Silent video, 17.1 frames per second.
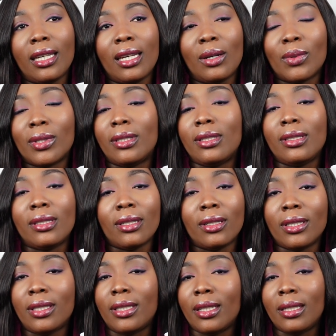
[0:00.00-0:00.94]
it was
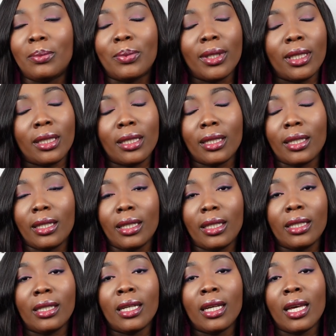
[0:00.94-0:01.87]
deserted
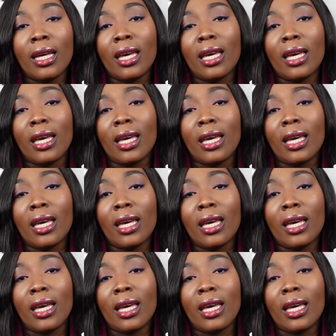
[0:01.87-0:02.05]
basically.